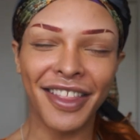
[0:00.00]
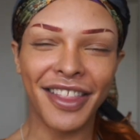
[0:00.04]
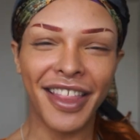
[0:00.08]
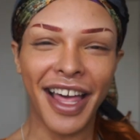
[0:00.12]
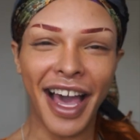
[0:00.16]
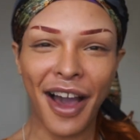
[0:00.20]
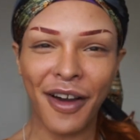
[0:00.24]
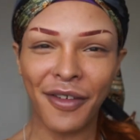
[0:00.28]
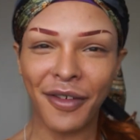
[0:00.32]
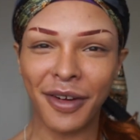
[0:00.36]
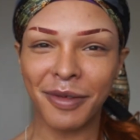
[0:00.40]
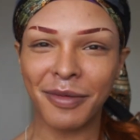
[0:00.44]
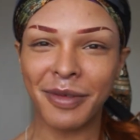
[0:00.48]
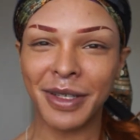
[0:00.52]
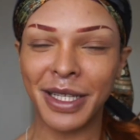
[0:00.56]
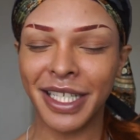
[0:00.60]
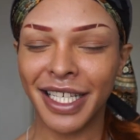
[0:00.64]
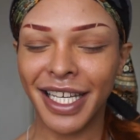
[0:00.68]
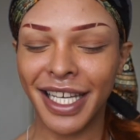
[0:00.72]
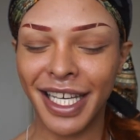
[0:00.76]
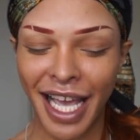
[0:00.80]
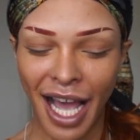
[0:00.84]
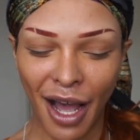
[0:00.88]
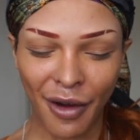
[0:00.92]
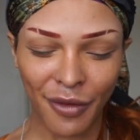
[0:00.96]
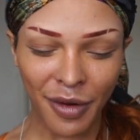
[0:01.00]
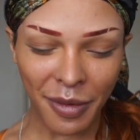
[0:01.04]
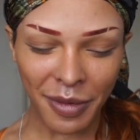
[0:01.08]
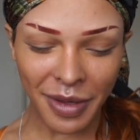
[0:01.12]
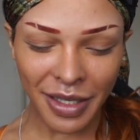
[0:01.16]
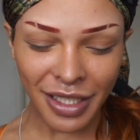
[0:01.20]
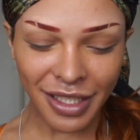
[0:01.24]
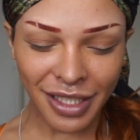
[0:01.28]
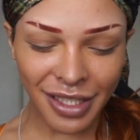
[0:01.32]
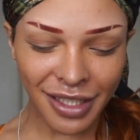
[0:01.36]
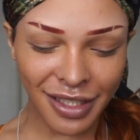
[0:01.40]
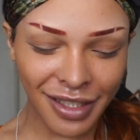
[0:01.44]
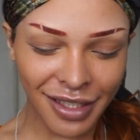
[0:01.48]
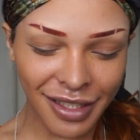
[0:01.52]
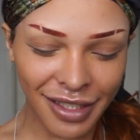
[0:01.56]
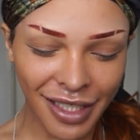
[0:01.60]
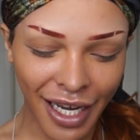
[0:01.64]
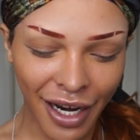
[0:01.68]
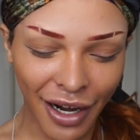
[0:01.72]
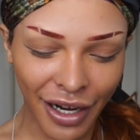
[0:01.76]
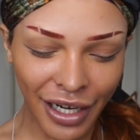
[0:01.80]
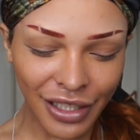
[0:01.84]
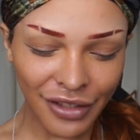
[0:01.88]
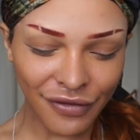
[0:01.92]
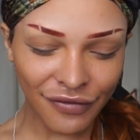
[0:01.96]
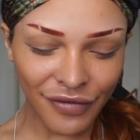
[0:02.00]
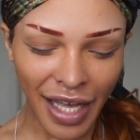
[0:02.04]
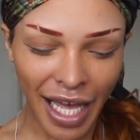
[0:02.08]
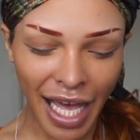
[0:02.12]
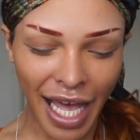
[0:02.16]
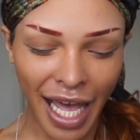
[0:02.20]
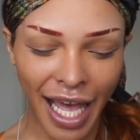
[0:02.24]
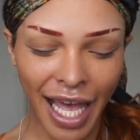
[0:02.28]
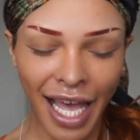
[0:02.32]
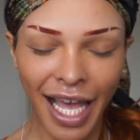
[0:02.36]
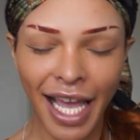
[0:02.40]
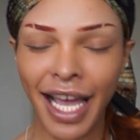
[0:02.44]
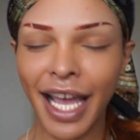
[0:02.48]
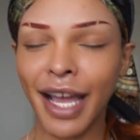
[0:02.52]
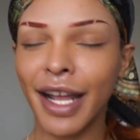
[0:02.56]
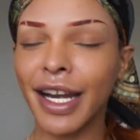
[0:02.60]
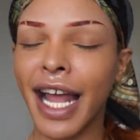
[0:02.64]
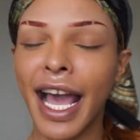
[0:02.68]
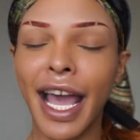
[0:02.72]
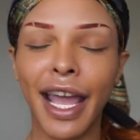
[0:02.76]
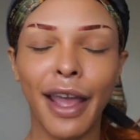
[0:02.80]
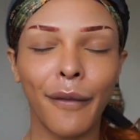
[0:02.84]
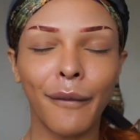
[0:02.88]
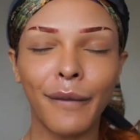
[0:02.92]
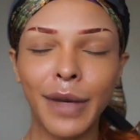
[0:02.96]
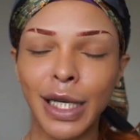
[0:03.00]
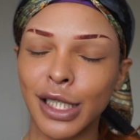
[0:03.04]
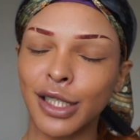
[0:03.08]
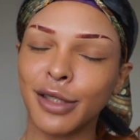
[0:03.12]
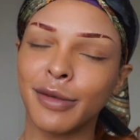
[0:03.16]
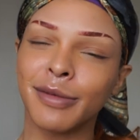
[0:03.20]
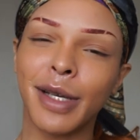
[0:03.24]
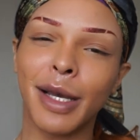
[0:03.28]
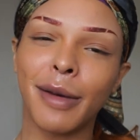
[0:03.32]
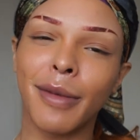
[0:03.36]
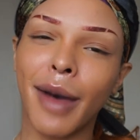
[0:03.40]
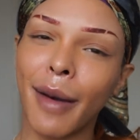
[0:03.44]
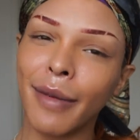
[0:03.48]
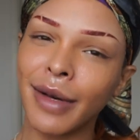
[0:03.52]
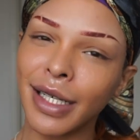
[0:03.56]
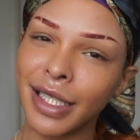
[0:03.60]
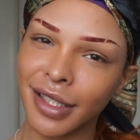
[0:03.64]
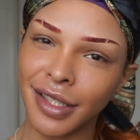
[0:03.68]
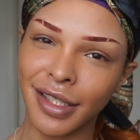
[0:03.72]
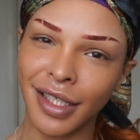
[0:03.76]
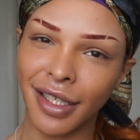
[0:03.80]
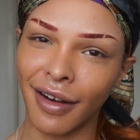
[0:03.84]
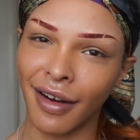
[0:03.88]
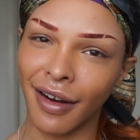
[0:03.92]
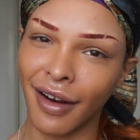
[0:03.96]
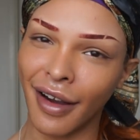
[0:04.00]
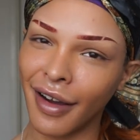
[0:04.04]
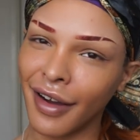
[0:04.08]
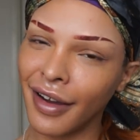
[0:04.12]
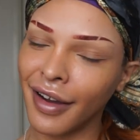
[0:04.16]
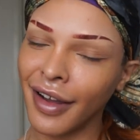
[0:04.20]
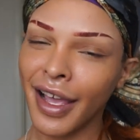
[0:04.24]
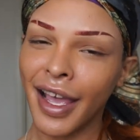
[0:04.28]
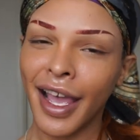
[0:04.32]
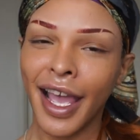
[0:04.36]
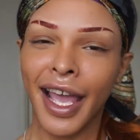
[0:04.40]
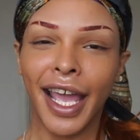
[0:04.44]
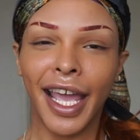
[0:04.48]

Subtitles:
That would have been the key. I would have been scared as fuck. Not him punching me in my pussy, girl.